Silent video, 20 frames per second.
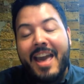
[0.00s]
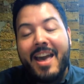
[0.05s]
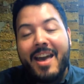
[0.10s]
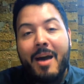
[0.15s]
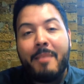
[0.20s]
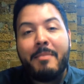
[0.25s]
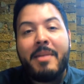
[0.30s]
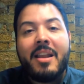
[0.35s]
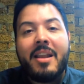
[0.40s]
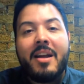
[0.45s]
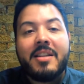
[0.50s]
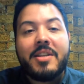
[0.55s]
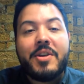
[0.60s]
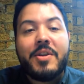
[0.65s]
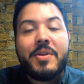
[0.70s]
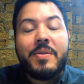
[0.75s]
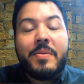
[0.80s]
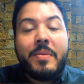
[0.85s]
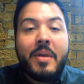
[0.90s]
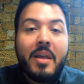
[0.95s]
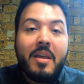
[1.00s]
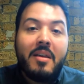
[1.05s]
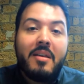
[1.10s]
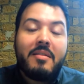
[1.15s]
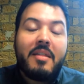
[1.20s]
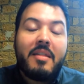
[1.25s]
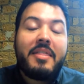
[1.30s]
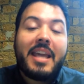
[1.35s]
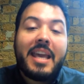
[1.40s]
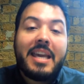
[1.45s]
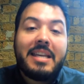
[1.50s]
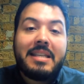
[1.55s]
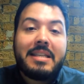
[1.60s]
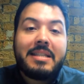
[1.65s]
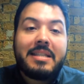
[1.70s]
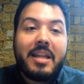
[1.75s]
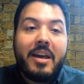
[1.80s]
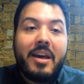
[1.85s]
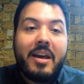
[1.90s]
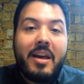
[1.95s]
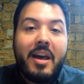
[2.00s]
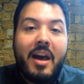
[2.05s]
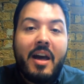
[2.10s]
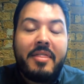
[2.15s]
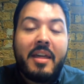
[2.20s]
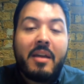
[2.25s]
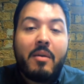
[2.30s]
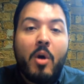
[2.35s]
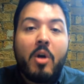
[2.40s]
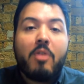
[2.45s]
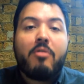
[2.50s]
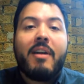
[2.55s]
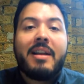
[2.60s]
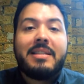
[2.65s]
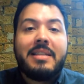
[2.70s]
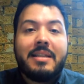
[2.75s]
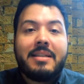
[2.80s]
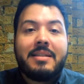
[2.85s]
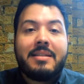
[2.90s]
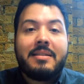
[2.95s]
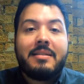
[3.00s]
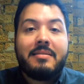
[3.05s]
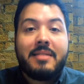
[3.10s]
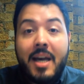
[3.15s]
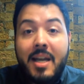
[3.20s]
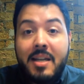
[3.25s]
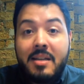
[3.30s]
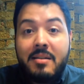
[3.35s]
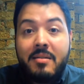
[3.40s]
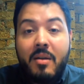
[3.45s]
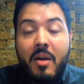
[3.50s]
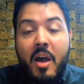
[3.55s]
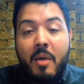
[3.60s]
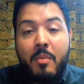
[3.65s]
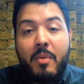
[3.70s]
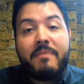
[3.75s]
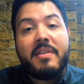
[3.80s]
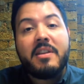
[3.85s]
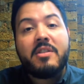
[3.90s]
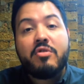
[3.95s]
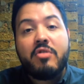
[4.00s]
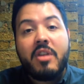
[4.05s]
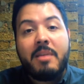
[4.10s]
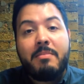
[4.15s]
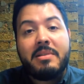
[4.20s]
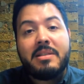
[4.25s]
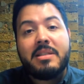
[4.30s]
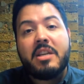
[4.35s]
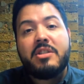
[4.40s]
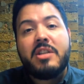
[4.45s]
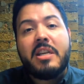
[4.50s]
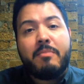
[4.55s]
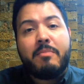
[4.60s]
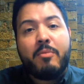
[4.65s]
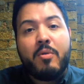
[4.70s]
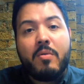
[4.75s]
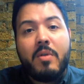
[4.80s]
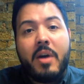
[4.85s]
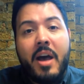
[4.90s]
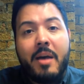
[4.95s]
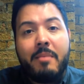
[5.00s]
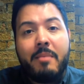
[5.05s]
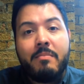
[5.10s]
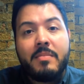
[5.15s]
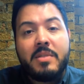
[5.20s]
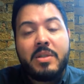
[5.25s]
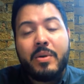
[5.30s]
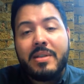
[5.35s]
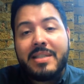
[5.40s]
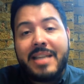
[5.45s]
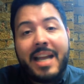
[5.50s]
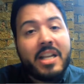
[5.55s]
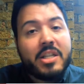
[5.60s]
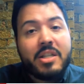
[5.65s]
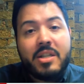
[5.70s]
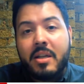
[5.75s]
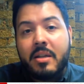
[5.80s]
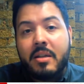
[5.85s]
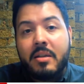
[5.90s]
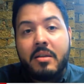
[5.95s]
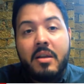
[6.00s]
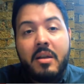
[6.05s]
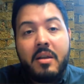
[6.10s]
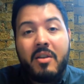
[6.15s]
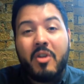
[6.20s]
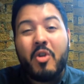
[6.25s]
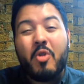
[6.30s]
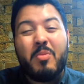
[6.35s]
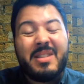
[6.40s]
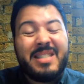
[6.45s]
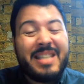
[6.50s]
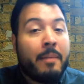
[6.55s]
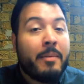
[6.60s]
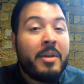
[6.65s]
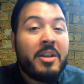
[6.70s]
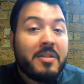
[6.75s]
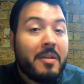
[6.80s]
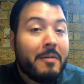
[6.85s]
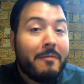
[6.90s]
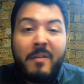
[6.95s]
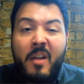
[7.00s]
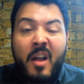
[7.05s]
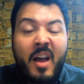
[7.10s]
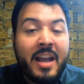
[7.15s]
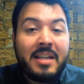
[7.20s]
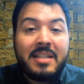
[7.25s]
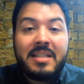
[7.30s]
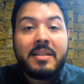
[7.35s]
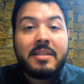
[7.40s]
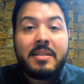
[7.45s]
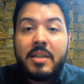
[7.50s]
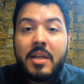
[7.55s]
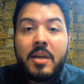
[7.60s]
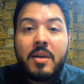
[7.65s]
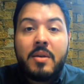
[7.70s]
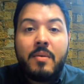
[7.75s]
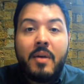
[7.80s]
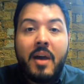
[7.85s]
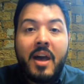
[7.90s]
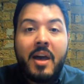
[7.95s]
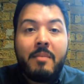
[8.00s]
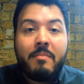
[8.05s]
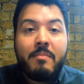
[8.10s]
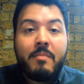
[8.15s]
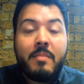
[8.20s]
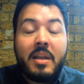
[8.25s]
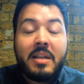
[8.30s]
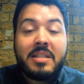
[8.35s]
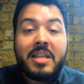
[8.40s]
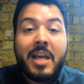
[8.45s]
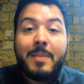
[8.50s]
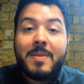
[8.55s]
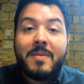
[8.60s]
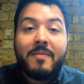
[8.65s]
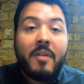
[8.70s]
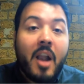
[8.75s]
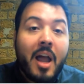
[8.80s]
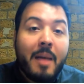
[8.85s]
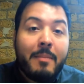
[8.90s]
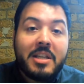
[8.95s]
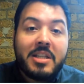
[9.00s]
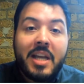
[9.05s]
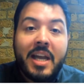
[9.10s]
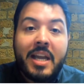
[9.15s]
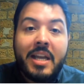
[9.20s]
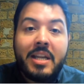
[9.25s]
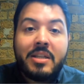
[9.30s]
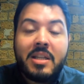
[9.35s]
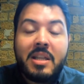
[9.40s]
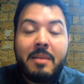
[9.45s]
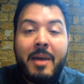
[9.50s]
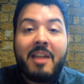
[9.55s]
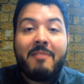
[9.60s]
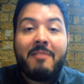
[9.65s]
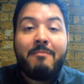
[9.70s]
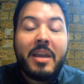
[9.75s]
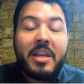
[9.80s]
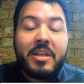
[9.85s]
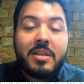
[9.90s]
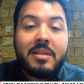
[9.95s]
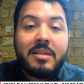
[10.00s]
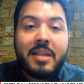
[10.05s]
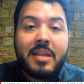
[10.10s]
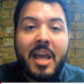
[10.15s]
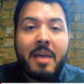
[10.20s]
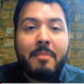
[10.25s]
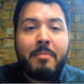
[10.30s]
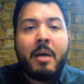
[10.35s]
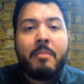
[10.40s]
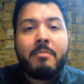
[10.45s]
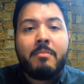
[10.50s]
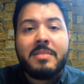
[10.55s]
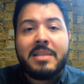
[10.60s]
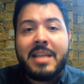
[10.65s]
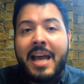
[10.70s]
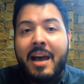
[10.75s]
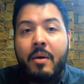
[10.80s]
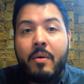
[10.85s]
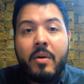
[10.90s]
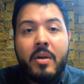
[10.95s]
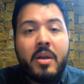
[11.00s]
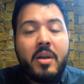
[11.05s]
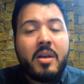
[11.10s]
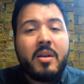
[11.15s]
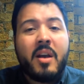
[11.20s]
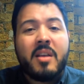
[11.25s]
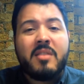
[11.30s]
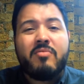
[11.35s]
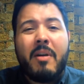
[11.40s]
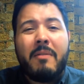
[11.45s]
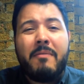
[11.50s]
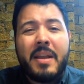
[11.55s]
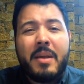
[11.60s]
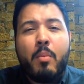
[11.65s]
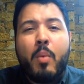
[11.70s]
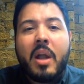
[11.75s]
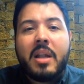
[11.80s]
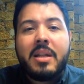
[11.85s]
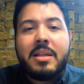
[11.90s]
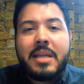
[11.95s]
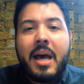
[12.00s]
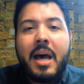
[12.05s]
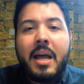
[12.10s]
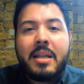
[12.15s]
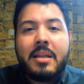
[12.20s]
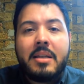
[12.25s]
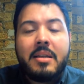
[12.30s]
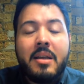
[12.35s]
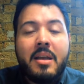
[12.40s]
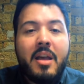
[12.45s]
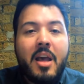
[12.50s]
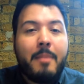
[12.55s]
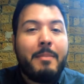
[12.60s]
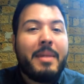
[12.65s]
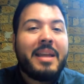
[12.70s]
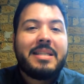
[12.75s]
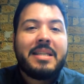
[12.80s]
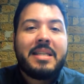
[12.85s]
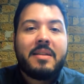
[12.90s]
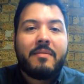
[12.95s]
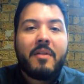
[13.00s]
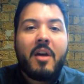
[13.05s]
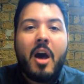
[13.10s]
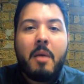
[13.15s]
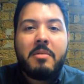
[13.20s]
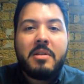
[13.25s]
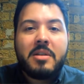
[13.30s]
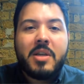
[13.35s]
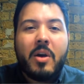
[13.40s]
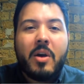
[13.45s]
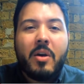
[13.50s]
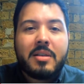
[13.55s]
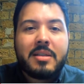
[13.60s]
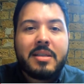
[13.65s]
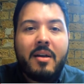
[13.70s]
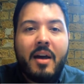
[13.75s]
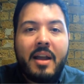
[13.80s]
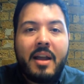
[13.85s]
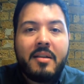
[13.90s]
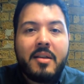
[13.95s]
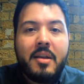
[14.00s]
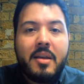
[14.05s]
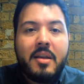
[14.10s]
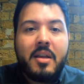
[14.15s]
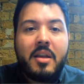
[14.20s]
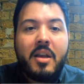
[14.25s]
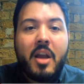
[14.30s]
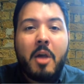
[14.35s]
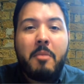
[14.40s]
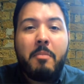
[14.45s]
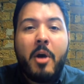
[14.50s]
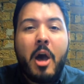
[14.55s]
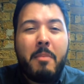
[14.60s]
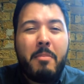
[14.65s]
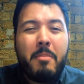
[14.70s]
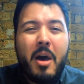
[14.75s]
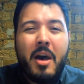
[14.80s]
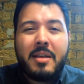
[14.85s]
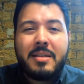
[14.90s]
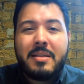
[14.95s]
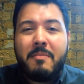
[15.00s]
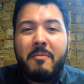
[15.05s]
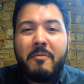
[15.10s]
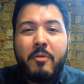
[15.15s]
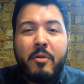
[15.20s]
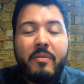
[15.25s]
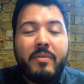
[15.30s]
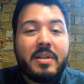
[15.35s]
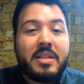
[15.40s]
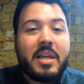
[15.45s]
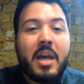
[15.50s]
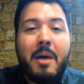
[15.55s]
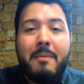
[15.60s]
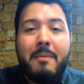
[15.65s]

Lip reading: mean, I do. The thing is that I think what Greta's done with this trip is that she's brought to attention the enormous damage that flying does do in terms of climate change and the amount of emissions that it pumps out. You know, it's roughly 1 tonne emitted of carbon dioxide, you know, per person for a return